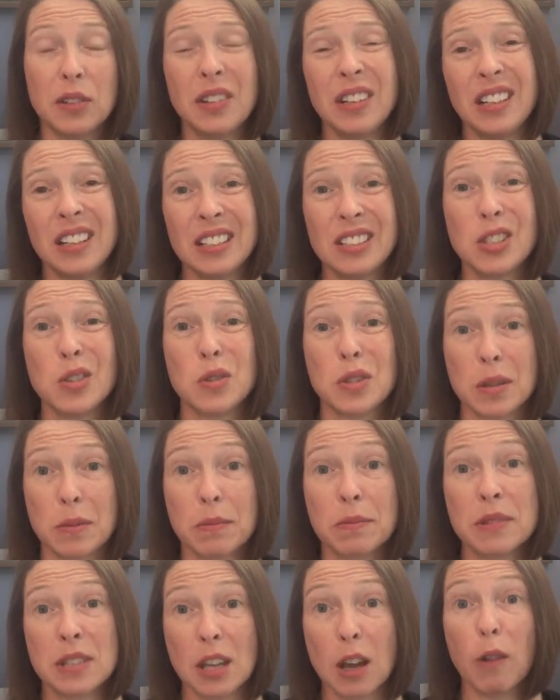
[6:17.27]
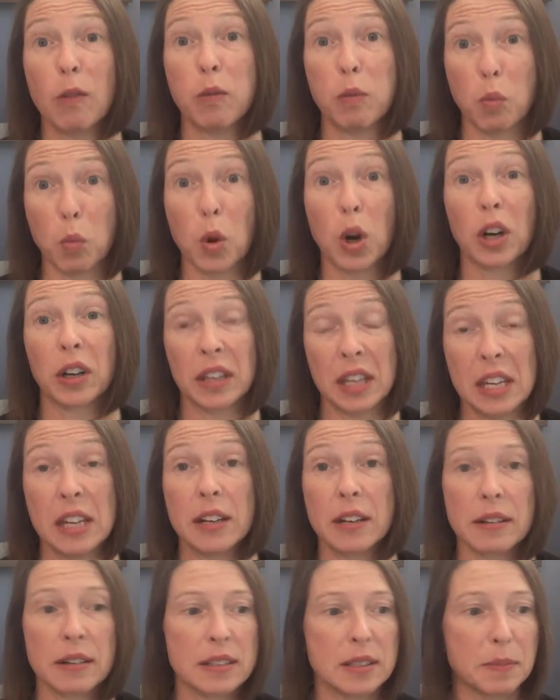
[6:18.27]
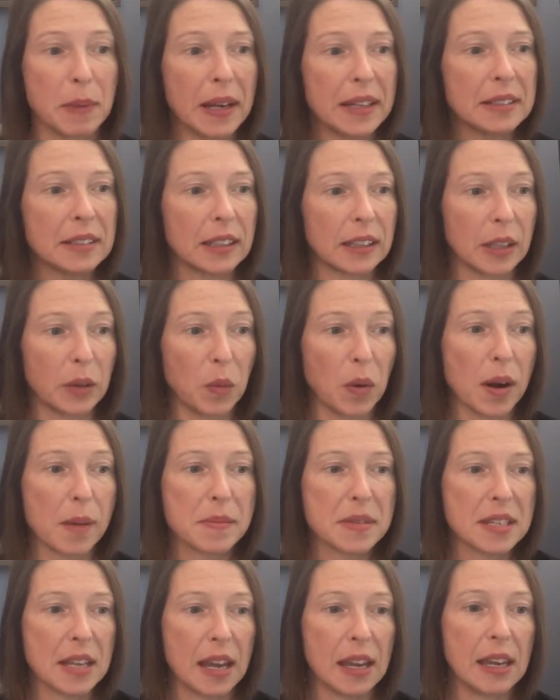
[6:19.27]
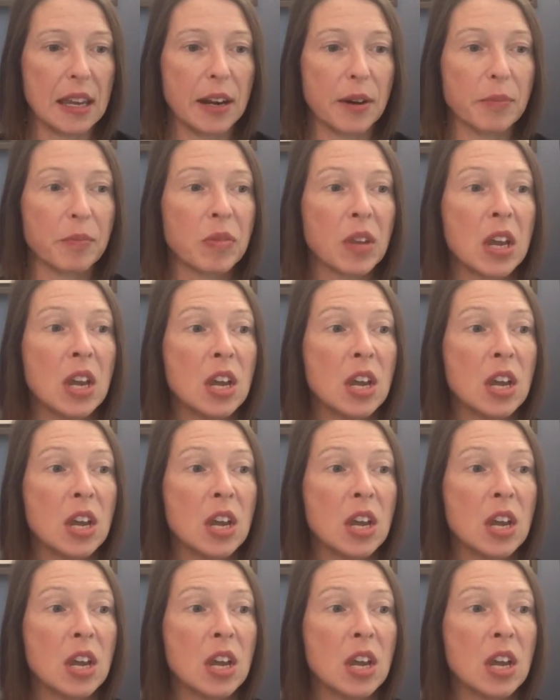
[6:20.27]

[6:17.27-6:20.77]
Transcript: to do some self-work here is basically what I'm saying here.